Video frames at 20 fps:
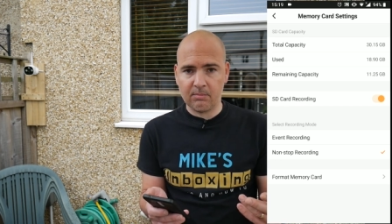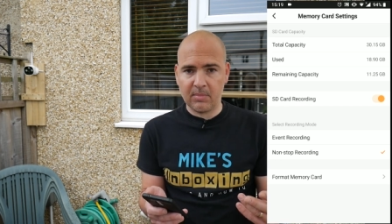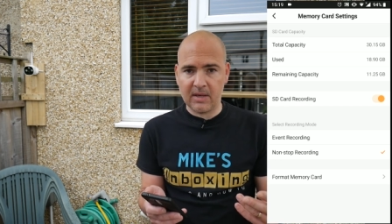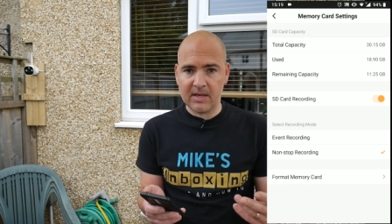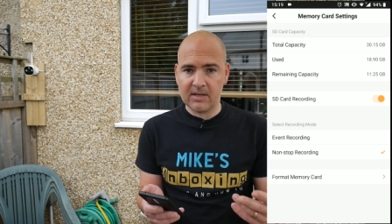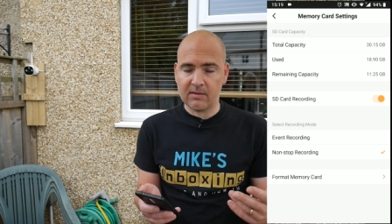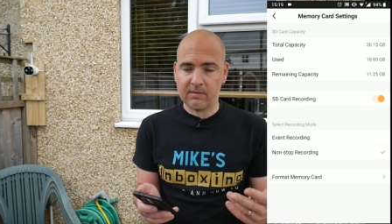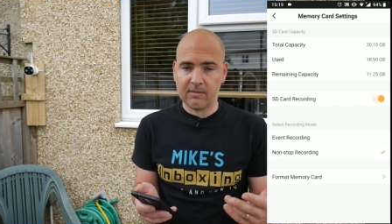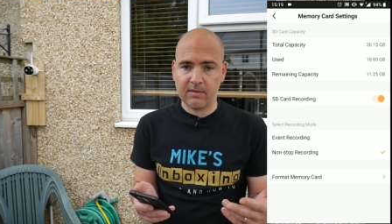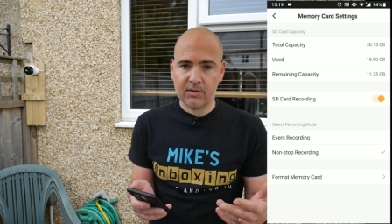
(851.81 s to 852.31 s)

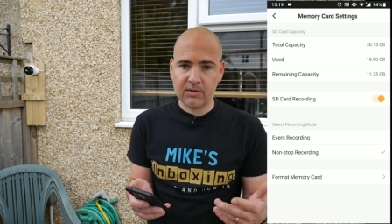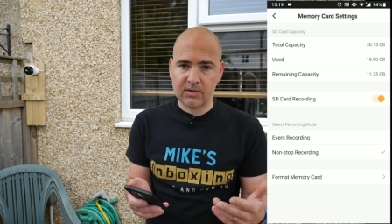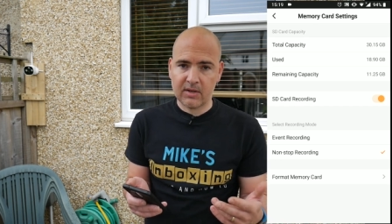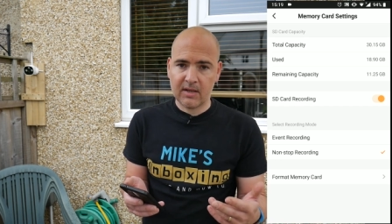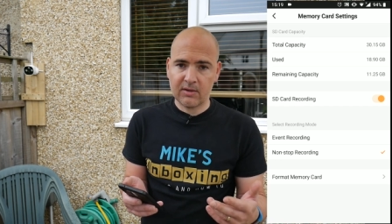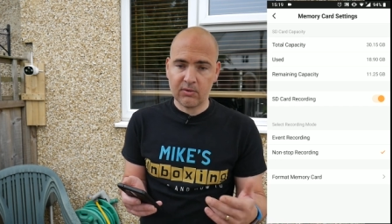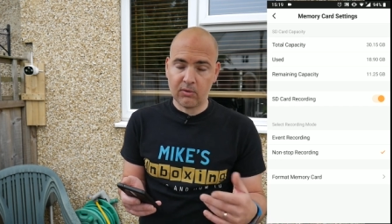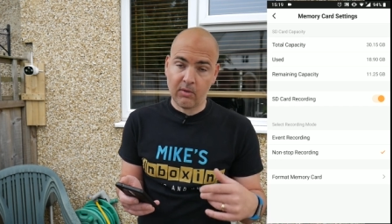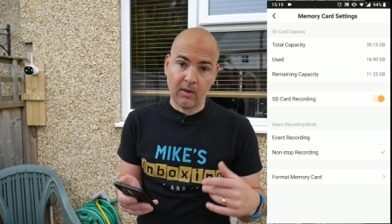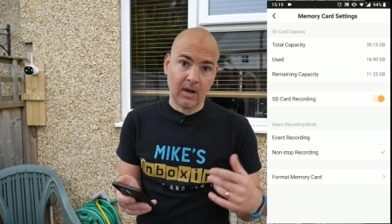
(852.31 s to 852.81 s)
piece of
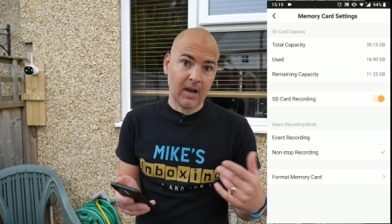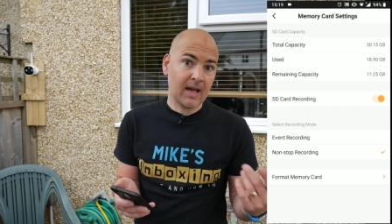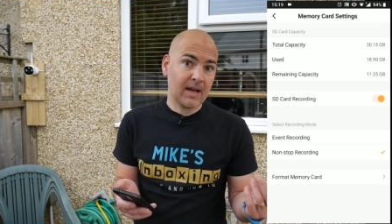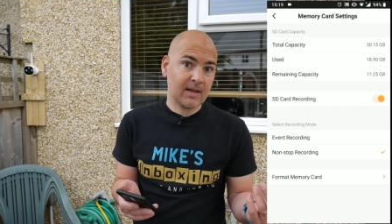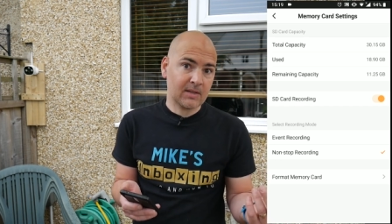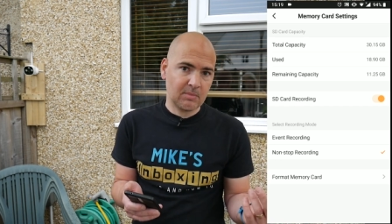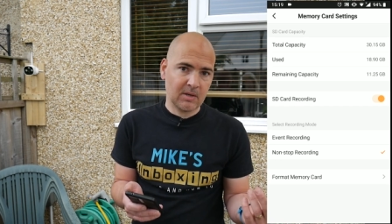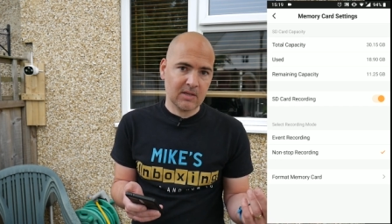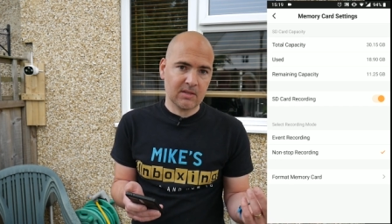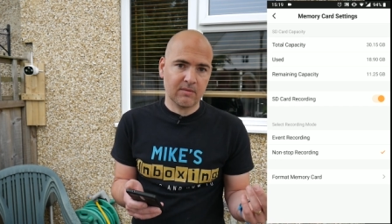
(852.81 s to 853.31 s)
footage or the
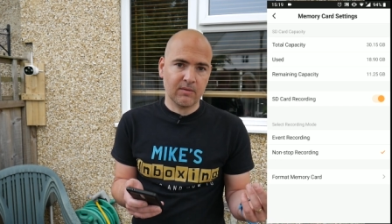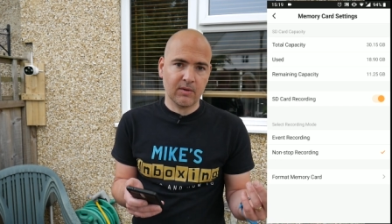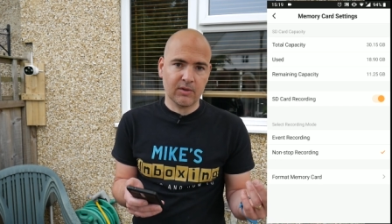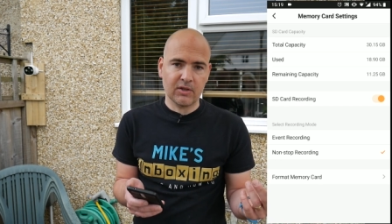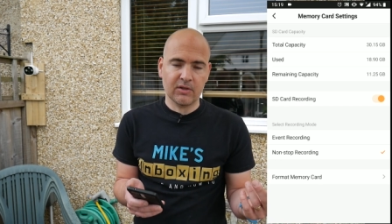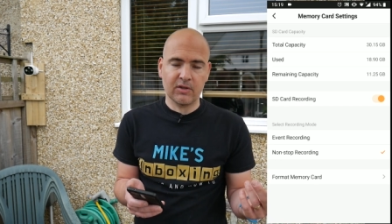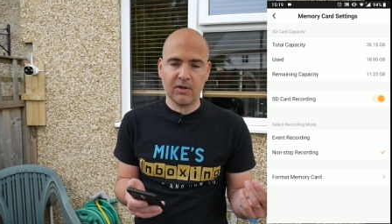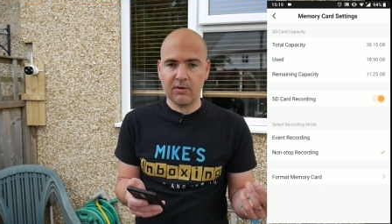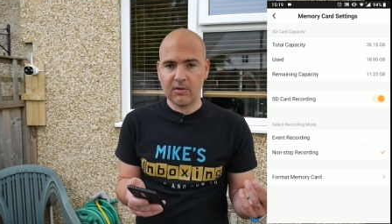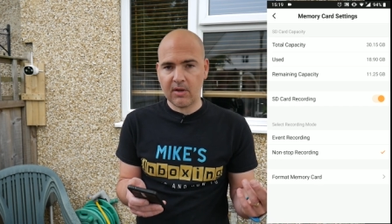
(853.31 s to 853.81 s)
last piece of
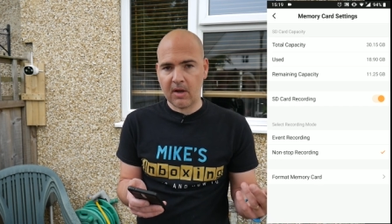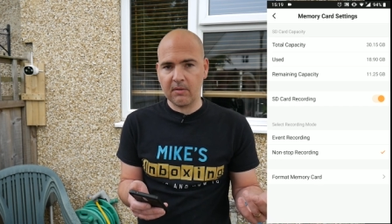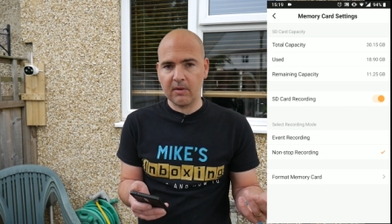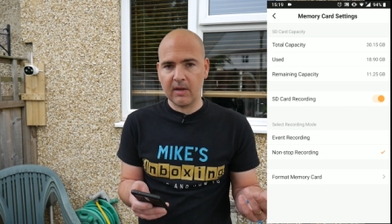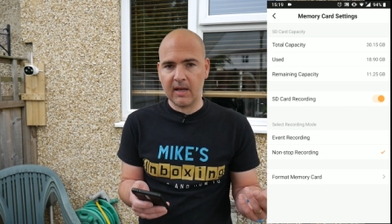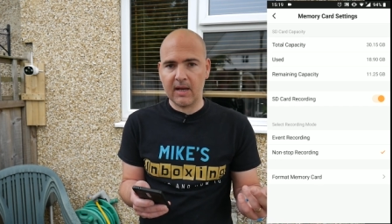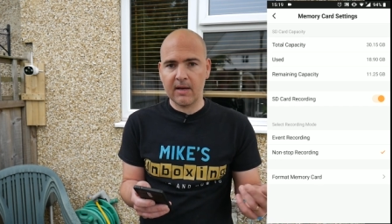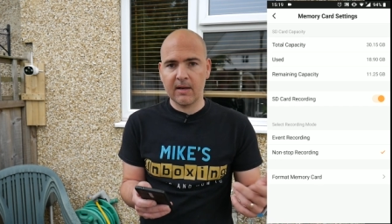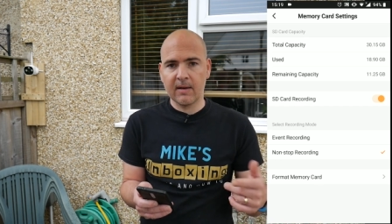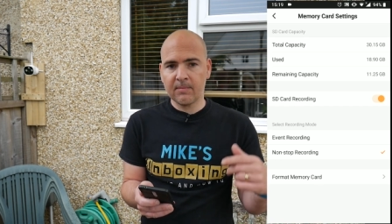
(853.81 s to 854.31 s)
footage that you don't
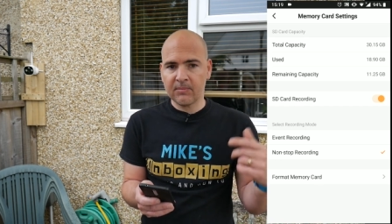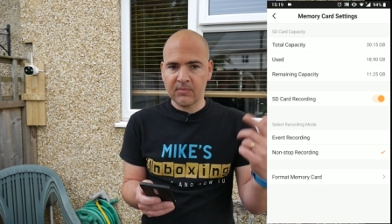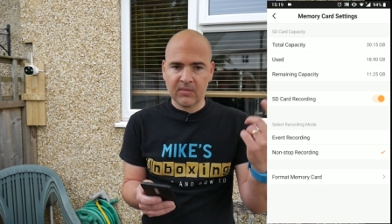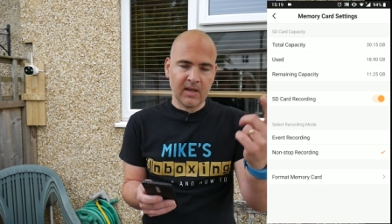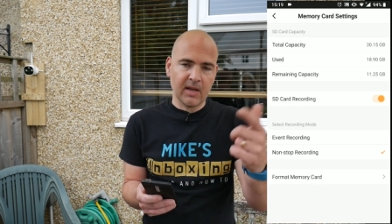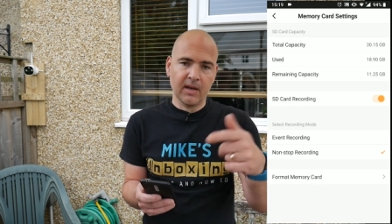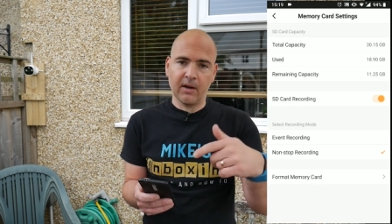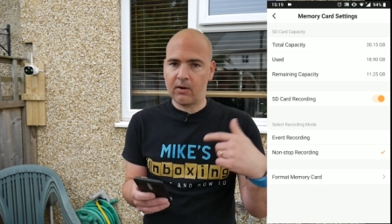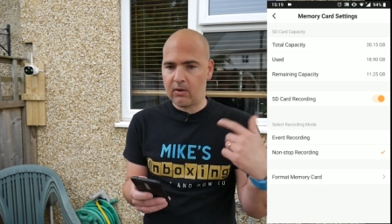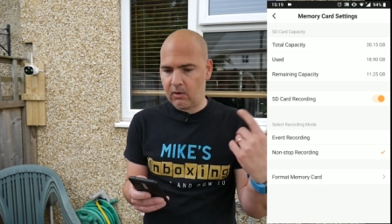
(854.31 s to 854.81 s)
need
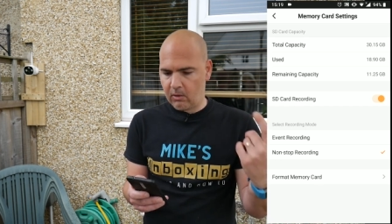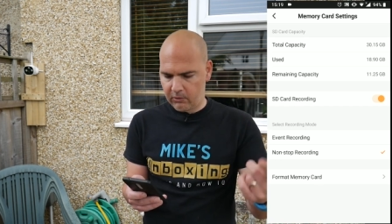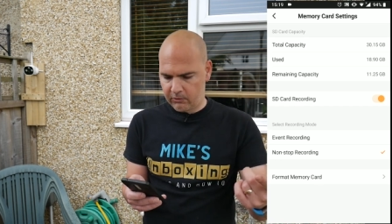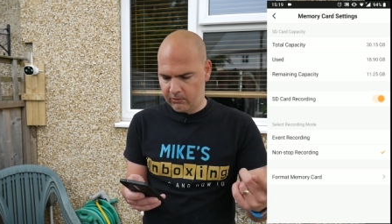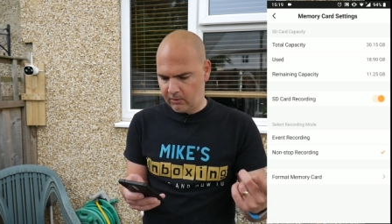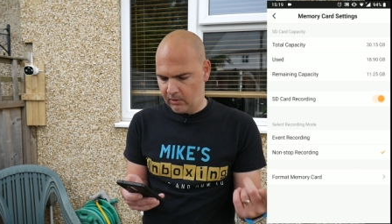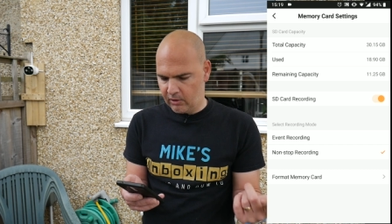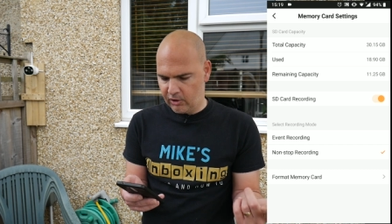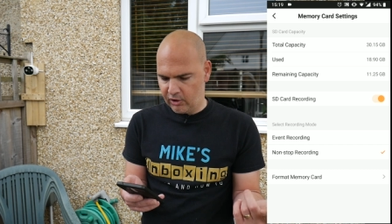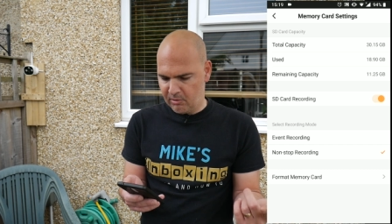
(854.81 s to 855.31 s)
in a
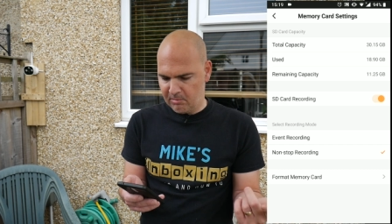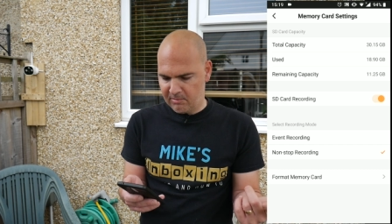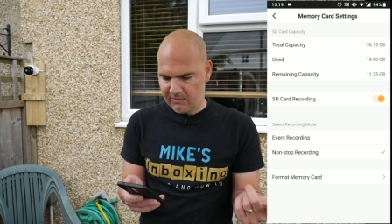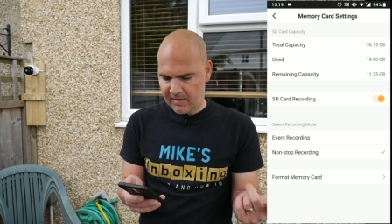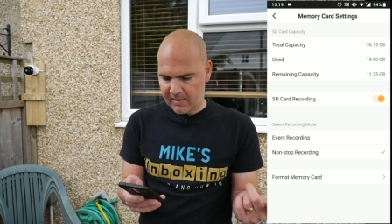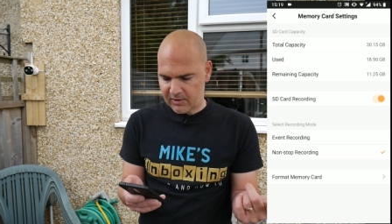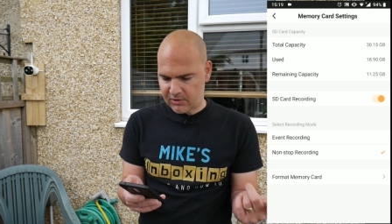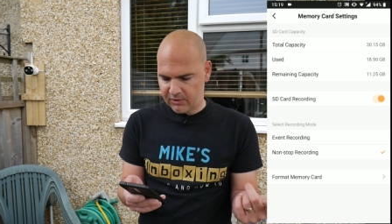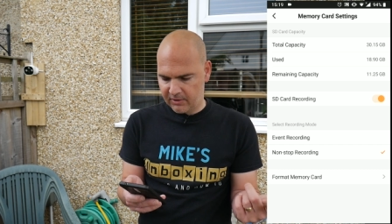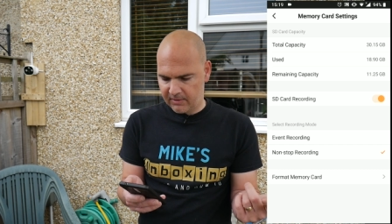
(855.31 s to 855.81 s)
constant loop
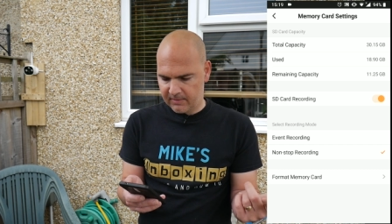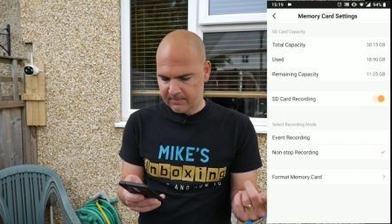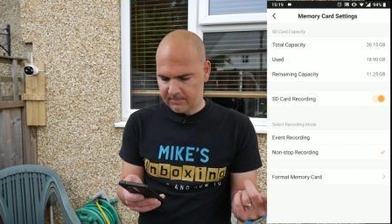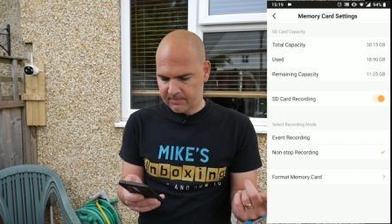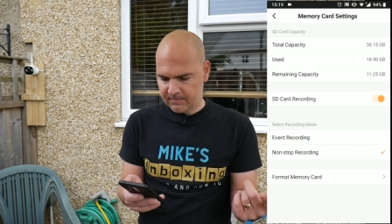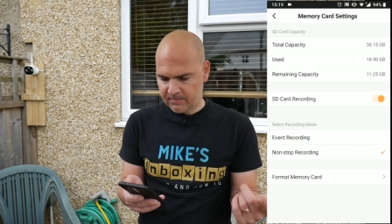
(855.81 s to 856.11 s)
fashion.